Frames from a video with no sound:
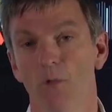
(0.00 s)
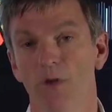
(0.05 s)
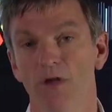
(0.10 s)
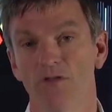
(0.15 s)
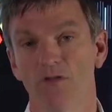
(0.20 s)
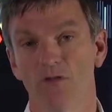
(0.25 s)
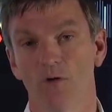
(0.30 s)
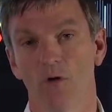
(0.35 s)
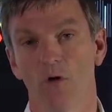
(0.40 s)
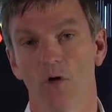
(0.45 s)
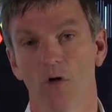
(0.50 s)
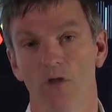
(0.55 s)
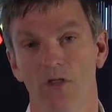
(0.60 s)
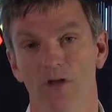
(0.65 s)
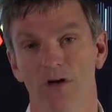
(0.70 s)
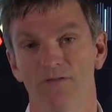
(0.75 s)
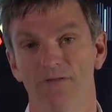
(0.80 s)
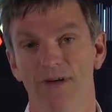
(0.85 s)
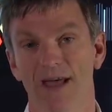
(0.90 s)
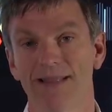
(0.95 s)
we saw
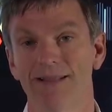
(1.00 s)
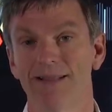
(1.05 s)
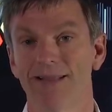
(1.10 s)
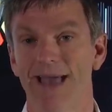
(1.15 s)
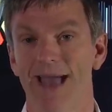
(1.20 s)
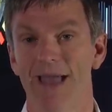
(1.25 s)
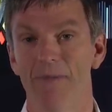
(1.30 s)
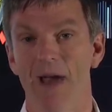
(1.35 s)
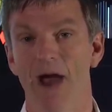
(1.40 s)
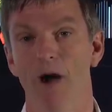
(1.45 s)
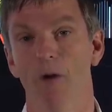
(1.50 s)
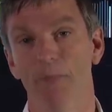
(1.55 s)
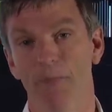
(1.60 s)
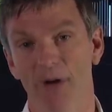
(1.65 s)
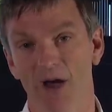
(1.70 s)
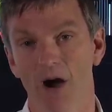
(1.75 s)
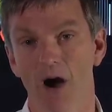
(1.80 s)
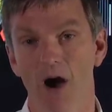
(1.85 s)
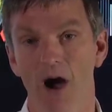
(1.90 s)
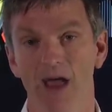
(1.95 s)
that Vettel came out
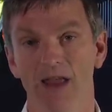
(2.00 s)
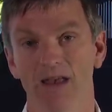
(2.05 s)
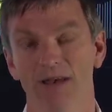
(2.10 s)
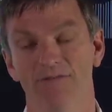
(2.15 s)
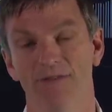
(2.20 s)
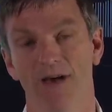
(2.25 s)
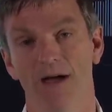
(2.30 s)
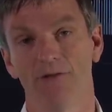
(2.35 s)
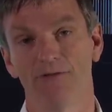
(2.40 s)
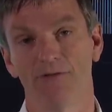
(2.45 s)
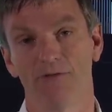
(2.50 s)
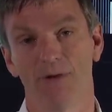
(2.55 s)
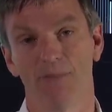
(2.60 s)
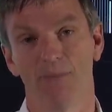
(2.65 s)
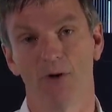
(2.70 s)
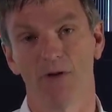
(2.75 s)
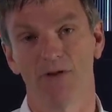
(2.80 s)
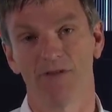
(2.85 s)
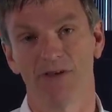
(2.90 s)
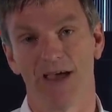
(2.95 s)
behind Valtteri
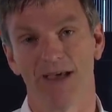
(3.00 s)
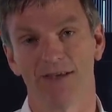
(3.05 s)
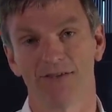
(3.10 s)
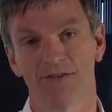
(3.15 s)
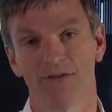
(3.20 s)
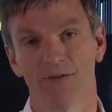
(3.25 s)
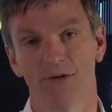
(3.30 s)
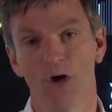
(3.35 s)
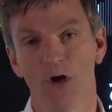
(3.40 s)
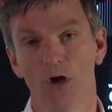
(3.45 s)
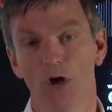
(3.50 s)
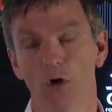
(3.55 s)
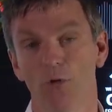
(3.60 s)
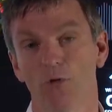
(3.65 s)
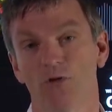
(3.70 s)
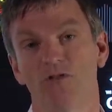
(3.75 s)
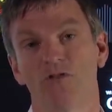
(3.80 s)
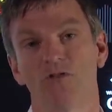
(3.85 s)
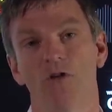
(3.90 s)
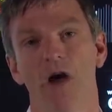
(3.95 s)
Bottas, who
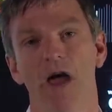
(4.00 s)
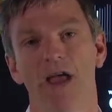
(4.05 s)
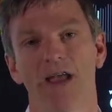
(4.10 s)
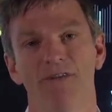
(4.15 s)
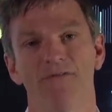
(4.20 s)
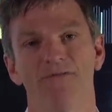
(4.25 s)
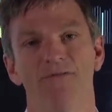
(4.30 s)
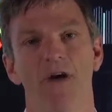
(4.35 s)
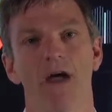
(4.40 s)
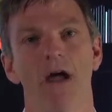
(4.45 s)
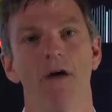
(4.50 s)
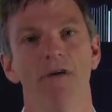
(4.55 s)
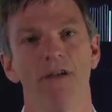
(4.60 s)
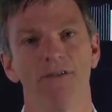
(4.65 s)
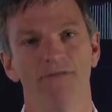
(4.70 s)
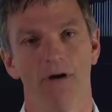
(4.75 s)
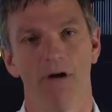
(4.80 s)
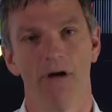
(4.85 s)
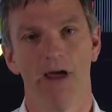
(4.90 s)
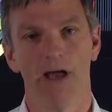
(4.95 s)
was trying a
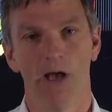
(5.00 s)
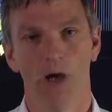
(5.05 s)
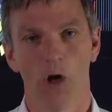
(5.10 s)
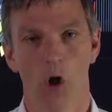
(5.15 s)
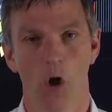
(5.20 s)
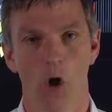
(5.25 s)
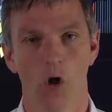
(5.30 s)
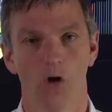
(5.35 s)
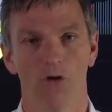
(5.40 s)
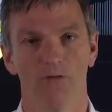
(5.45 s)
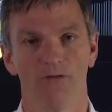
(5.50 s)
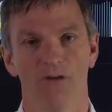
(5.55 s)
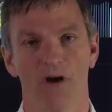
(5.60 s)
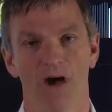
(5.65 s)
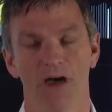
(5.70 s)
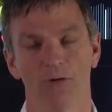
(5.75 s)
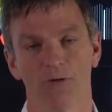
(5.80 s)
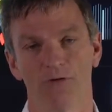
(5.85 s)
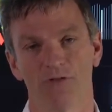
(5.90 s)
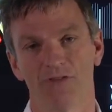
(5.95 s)
very, very long
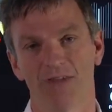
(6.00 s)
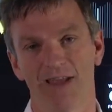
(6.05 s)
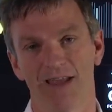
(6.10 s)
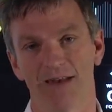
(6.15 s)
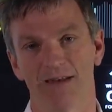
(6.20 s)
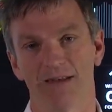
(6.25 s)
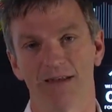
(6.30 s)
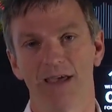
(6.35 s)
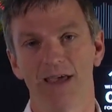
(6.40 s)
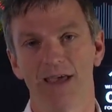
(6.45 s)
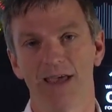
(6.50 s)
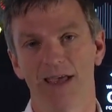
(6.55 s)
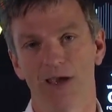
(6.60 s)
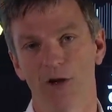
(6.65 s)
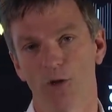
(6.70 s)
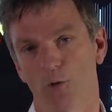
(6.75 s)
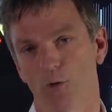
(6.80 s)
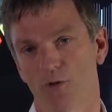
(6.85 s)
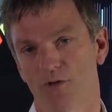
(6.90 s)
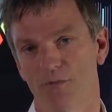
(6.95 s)
final stint
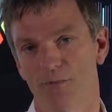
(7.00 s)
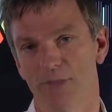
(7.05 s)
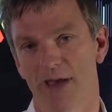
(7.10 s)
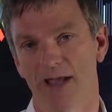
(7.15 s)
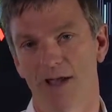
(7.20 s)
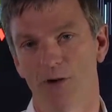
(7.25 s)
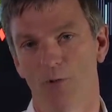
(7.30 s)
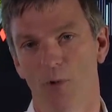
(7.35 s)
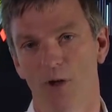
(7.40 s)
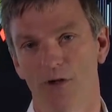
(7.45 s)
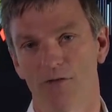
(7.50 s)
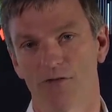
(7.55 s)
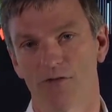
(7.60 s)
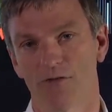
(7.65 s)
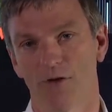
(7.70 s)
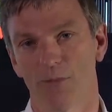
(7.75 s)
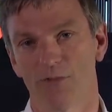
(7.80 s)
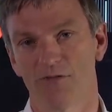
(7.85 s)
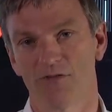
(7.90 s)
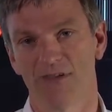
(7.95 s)
in order to make a
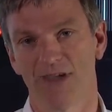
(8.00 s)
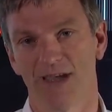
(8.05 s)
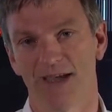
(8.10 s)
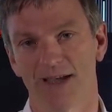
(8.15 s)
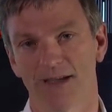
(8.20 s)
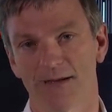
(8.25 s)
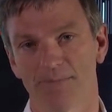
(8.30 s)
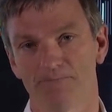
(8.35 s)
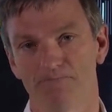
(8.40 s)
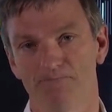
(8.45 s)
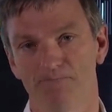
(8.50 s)
one-stop stick.